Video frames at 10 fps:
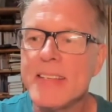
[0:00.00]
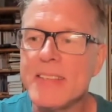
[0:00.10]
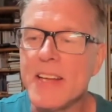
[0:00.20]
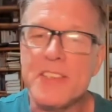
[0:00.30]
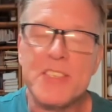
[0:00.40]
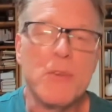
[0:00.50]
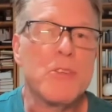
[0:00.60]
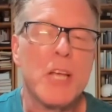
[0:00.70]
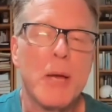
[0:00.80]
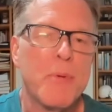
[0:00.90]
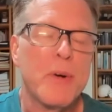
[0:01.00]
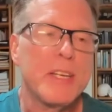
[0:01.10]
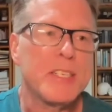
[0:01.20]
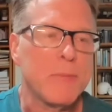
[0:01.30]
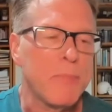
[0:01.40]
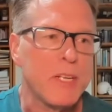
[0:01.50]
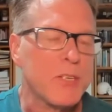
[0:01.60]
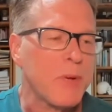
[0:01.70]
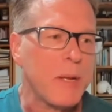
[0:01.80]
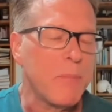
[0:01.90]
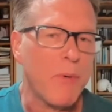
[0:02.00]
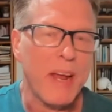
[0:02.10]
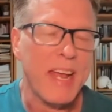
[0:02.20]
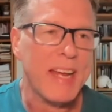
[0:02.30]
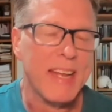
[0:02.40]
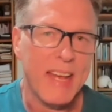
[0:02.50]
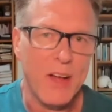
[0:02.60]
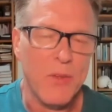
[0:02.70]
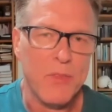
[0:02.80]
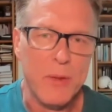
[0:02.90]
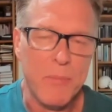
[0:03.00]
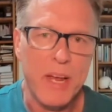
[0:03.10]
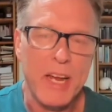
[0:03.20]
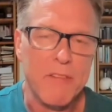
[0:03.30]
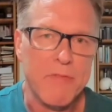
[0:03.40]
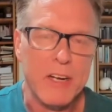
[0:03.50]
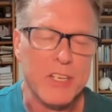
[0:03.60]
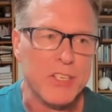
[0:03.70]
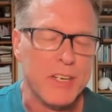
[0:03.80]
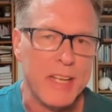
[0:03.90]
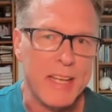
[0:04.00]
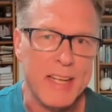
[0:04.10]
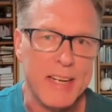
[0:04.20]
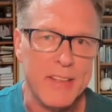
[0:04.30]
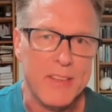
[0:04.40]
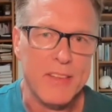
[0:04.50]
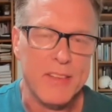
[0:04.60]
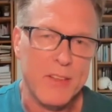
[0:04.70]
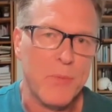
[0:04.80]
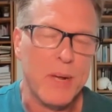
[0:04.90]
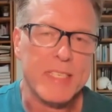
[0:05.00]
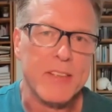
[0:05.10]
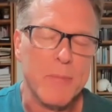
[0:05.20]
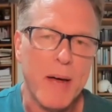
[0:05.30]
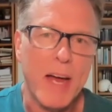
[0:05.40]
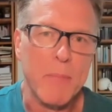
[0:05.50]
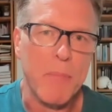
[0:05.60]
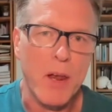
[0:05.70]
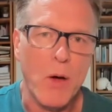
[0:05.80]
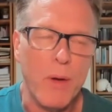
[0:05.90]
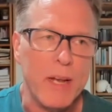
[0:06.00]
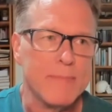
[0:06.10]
there's no separation between brain health and brain function and the rest of the body below it.